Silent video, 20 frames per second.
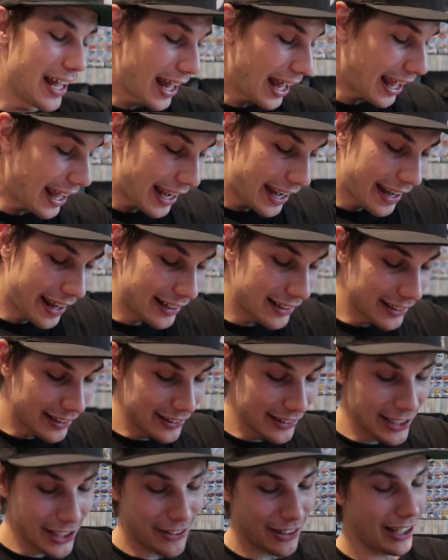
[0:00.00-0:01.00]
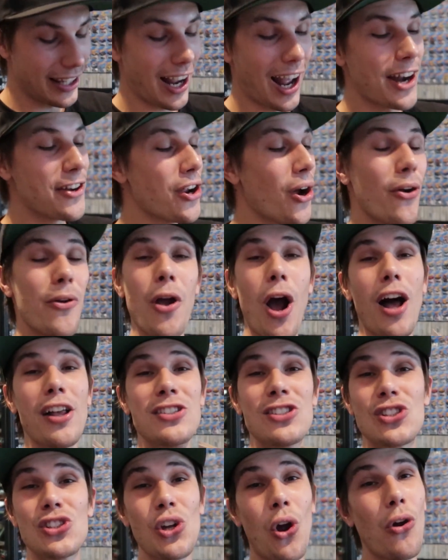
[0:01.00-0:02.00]
And literally, I know
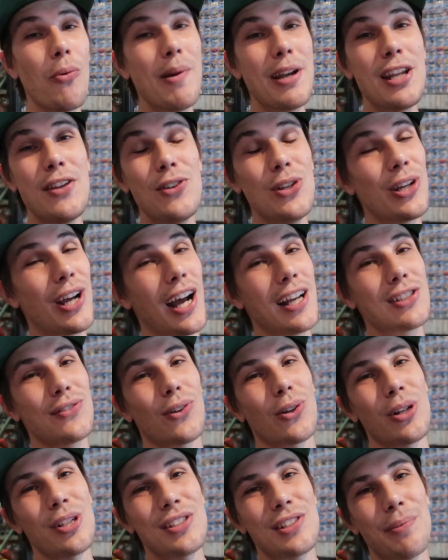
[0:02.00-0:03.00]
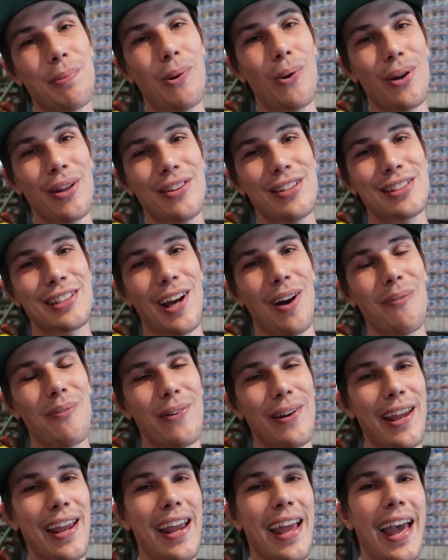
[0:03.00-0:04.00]
so many of you guys have already supported this
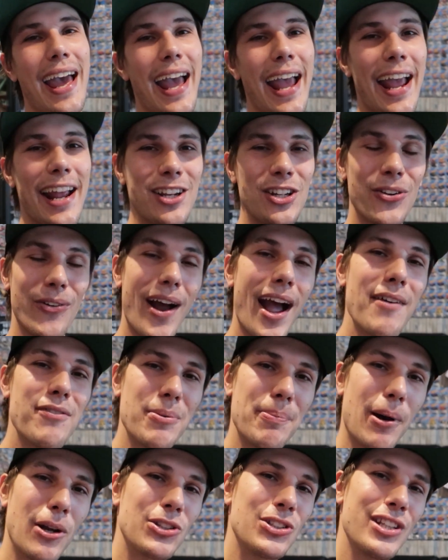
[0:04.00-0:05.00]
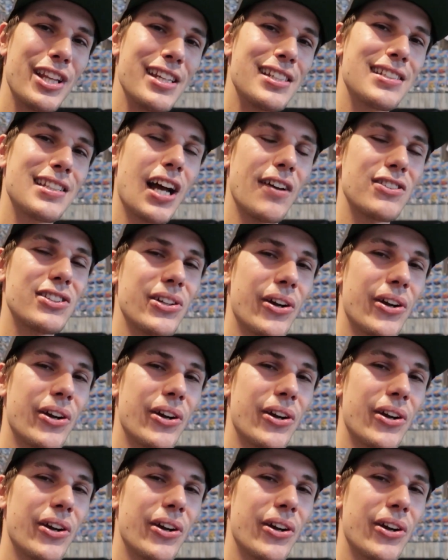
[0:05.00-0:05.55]
company and grabbed a bunch of their stuff.